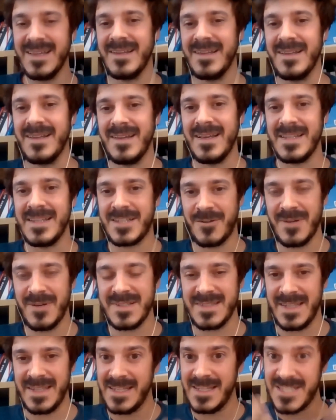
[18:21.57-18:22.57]
It's
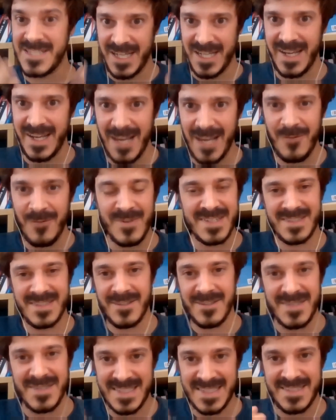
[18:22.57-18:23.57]
crazy. In China, we start
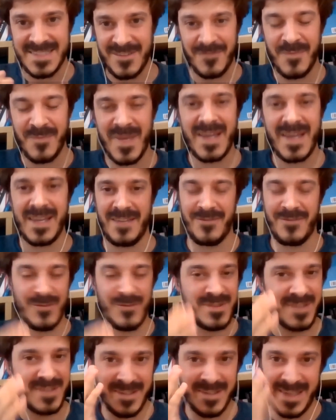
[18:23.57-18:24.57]
the 6th of May. If you
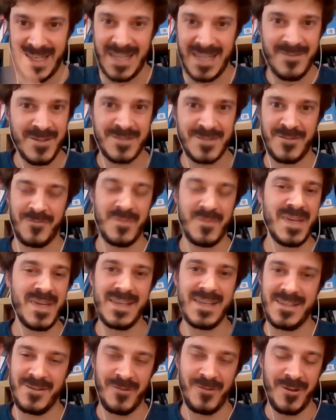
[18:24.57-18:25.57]
start the 11th of May,
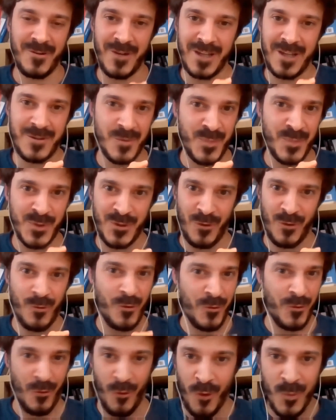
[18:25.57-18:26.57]
you're going to put
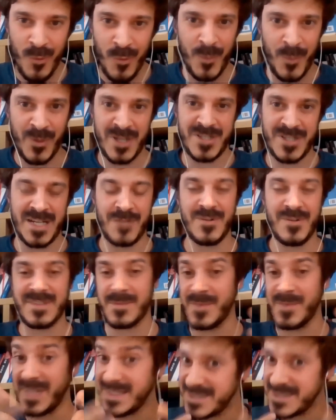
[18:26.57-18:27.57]
your whole population at risk.
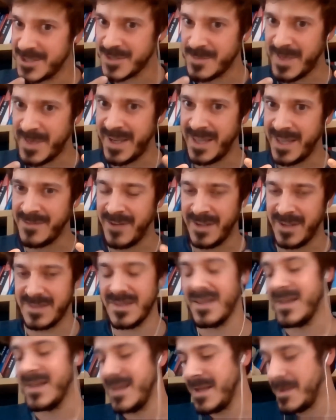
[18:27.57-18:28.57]
But that's just my advice.
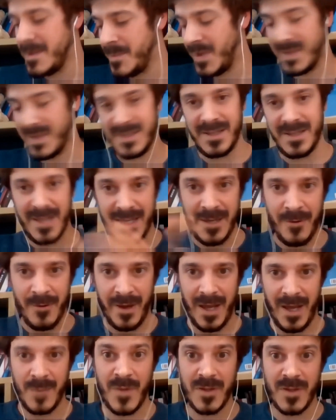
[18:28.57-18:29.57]
But anyway,
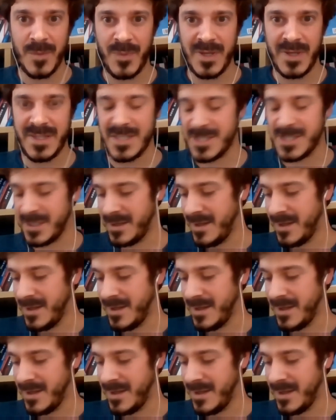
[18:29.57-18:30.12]
I'm not a politician.